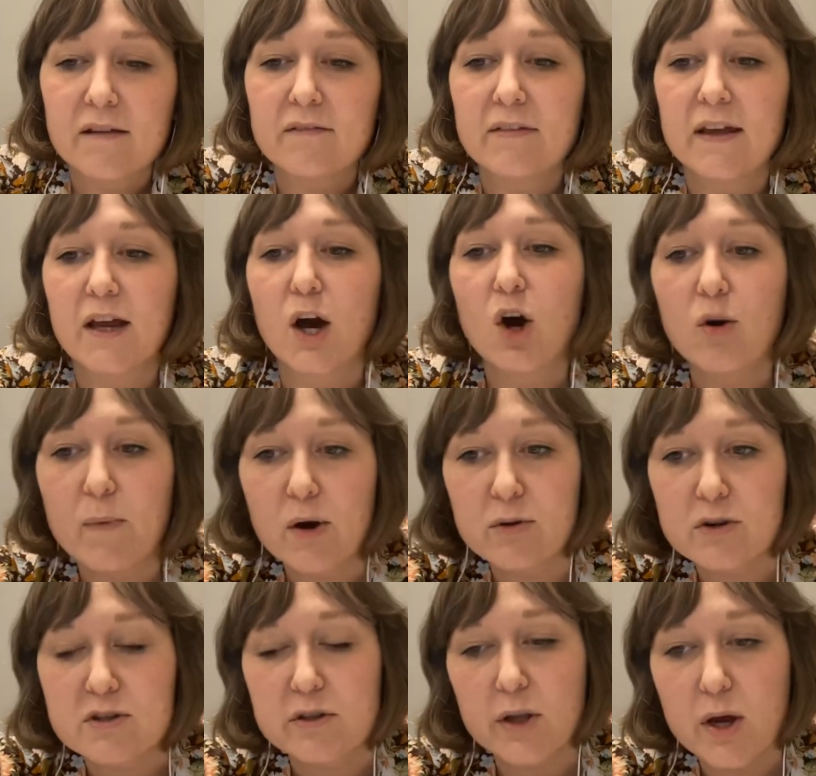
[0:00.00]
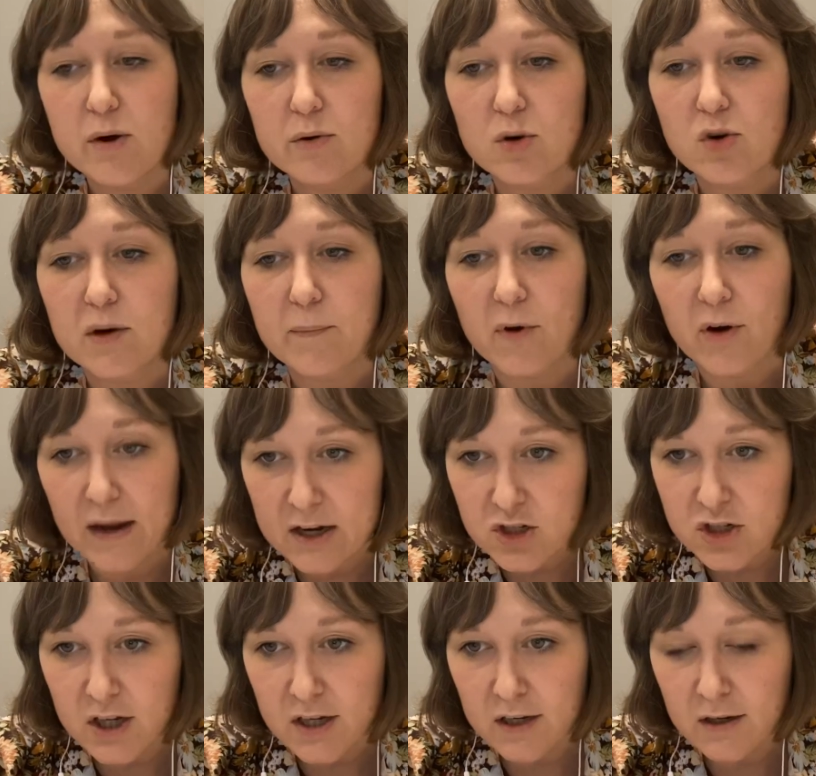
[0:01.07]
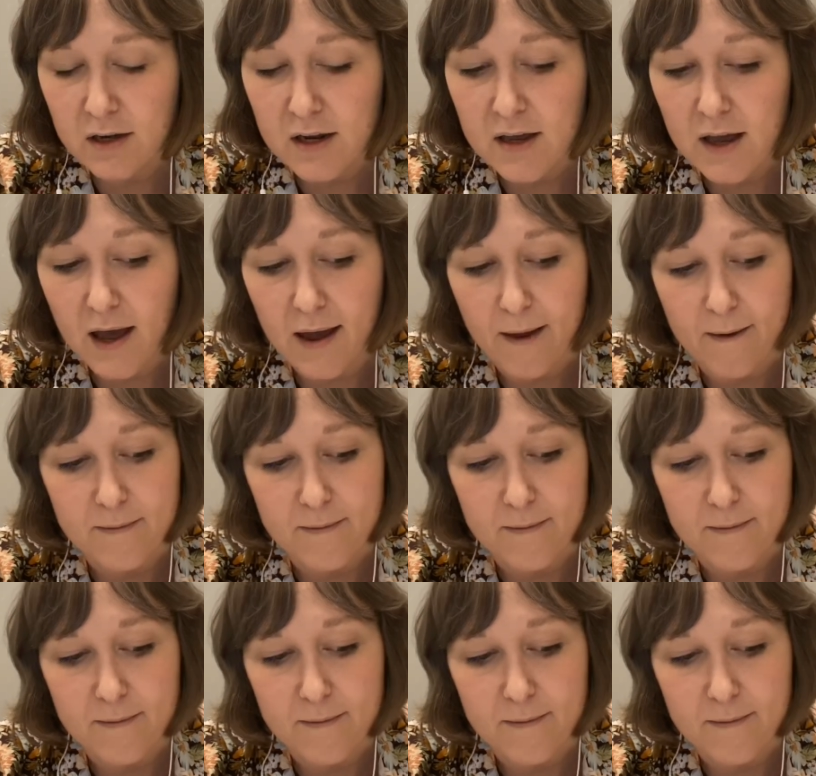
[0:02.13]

the Homeowners Loan Corporation,